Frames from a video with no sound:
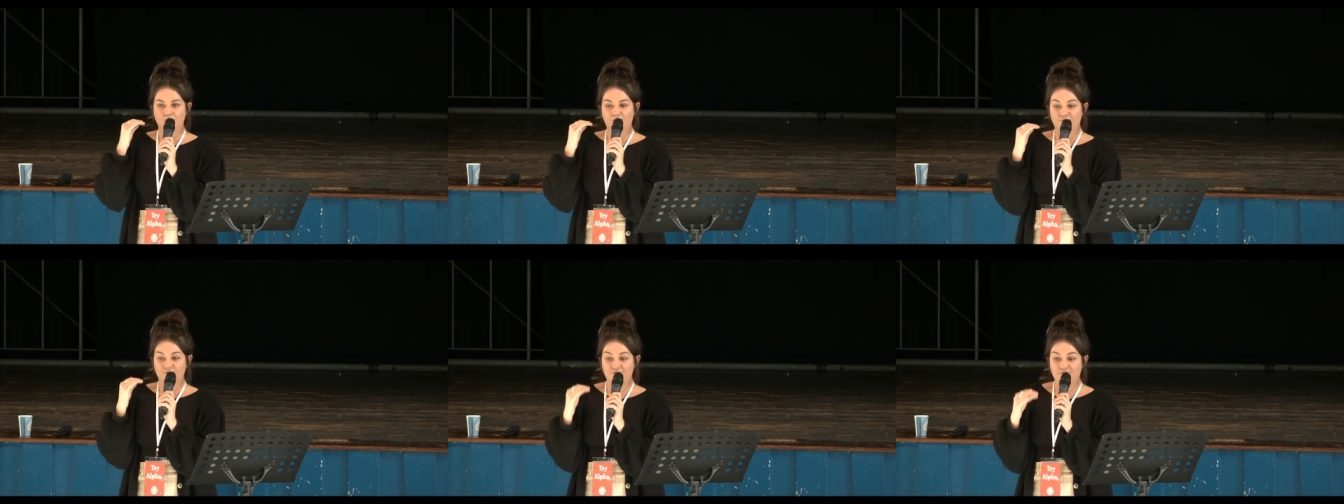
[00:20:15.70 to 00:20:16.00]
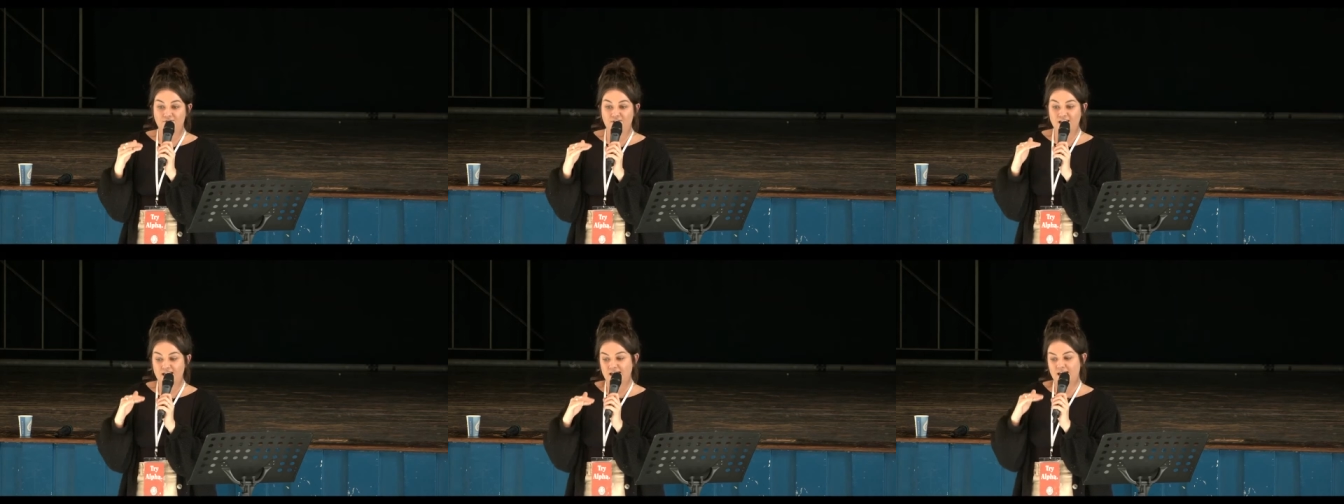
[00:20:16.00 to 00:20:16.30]

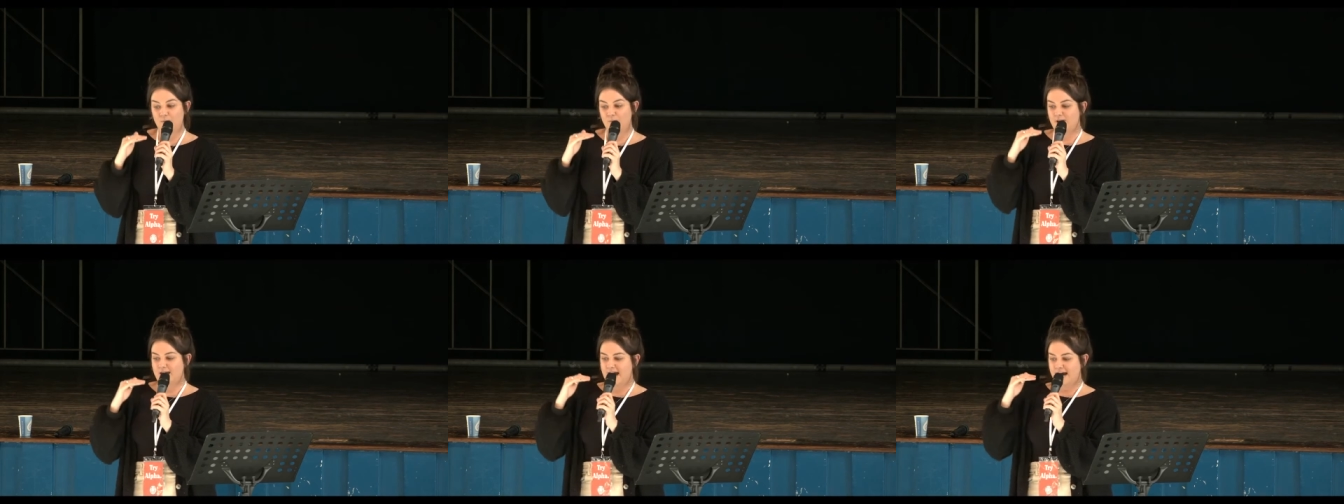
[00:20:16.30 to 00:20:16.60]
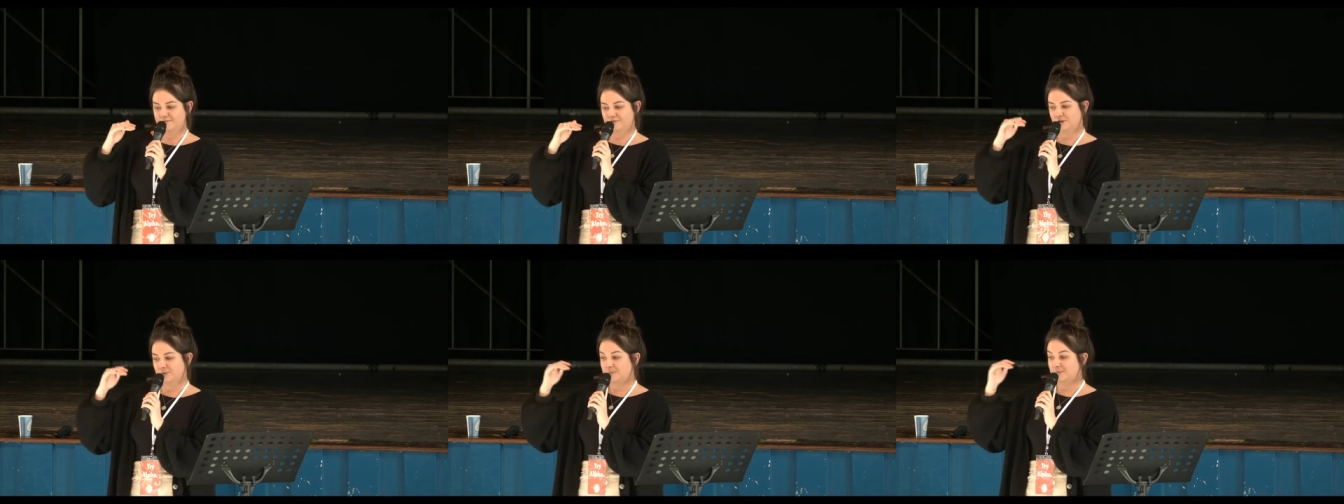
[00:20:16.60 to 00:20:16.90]
thinking we
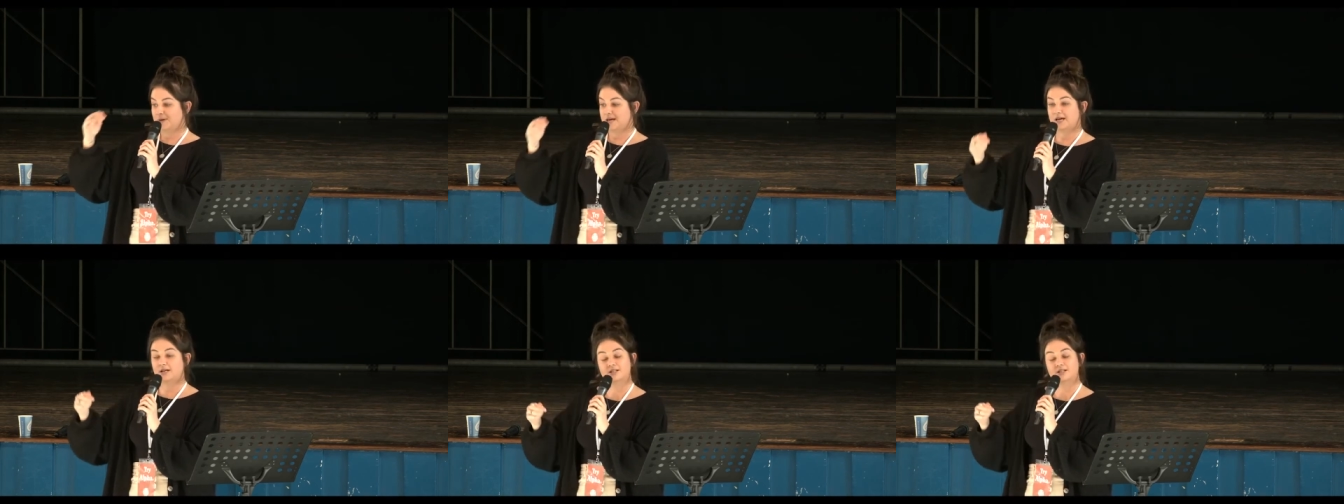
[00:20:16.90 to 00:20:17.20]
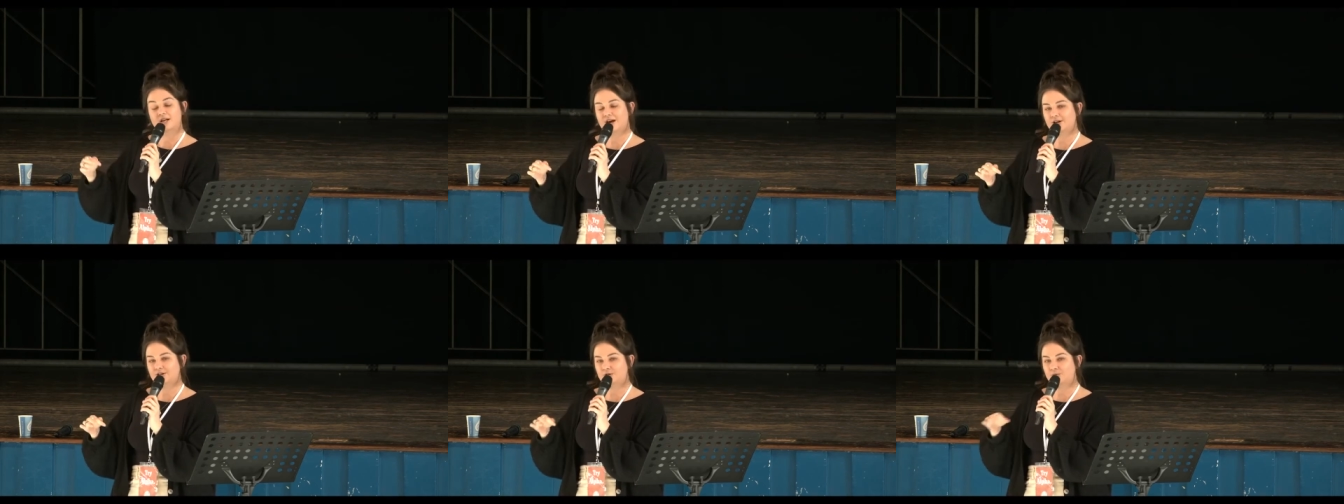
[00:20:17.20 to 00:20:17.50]
have to be a
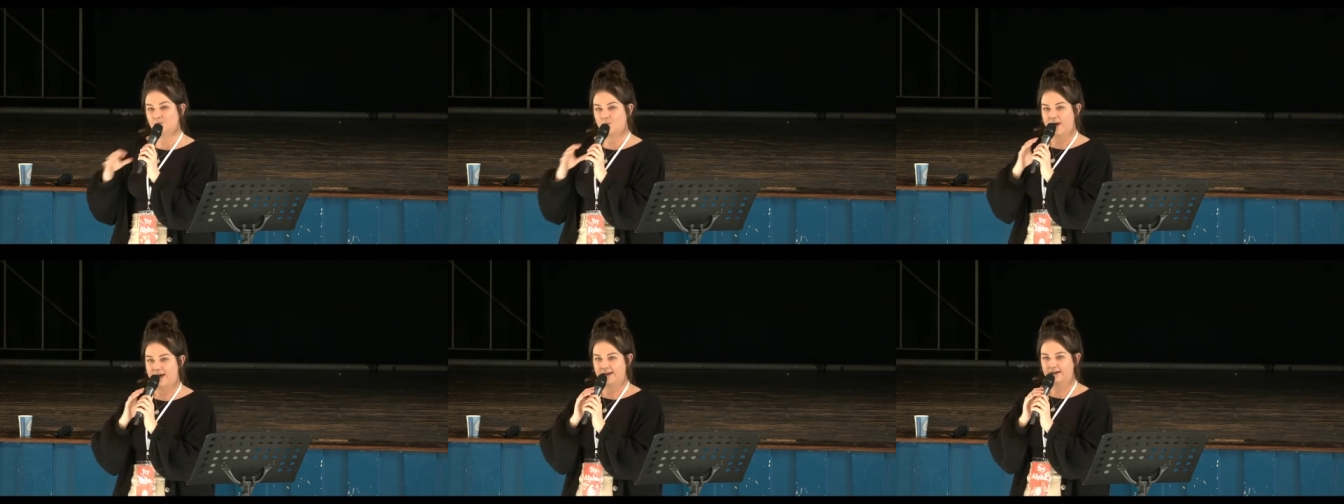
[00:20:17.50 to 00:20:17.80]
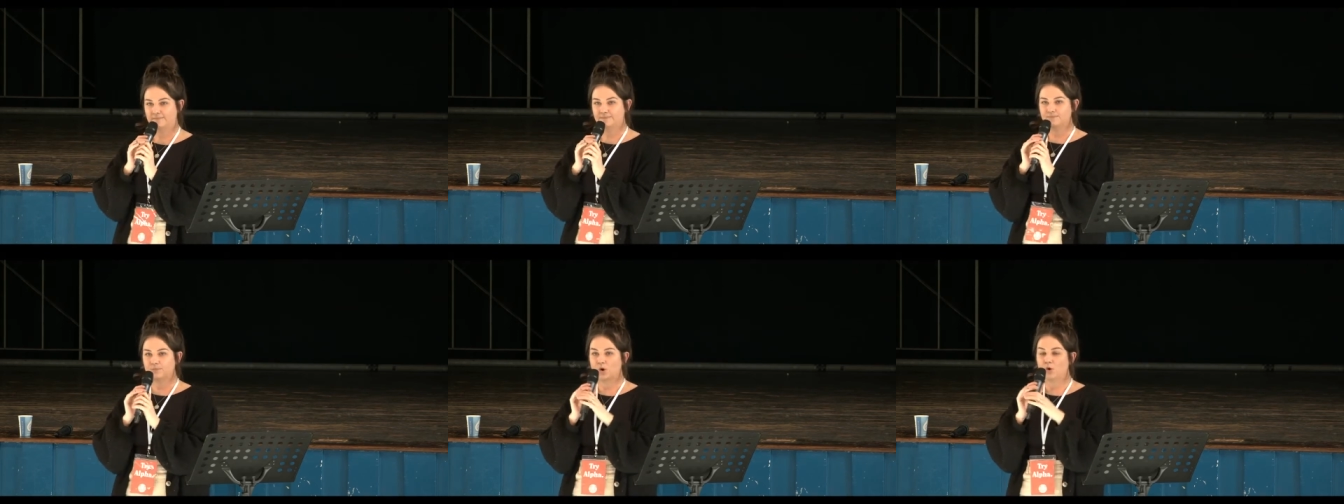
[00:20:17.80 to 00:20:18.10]
certain
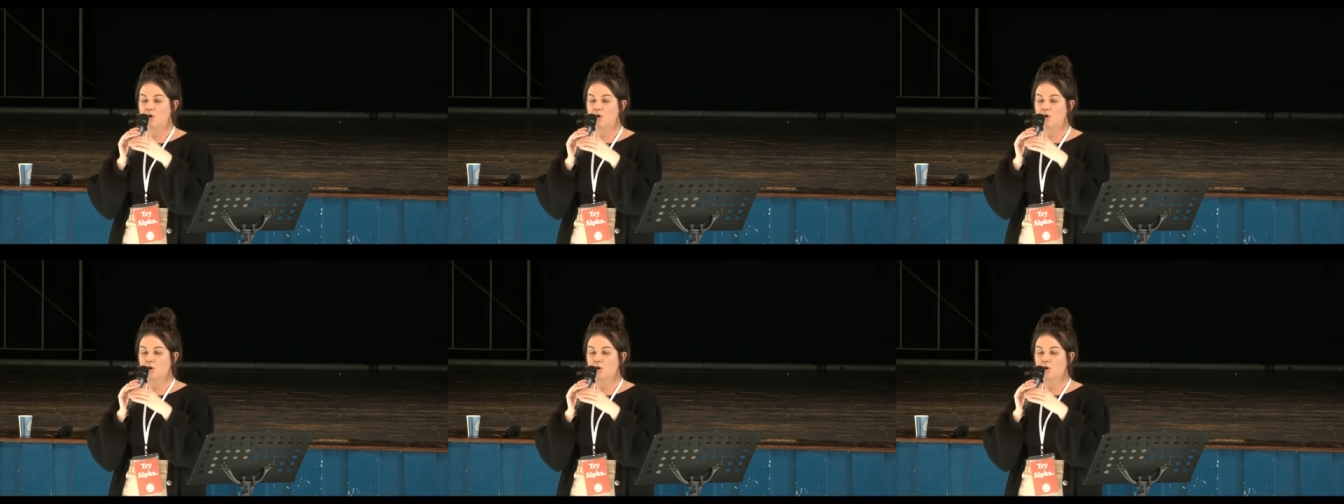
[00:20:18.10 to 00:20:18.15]
way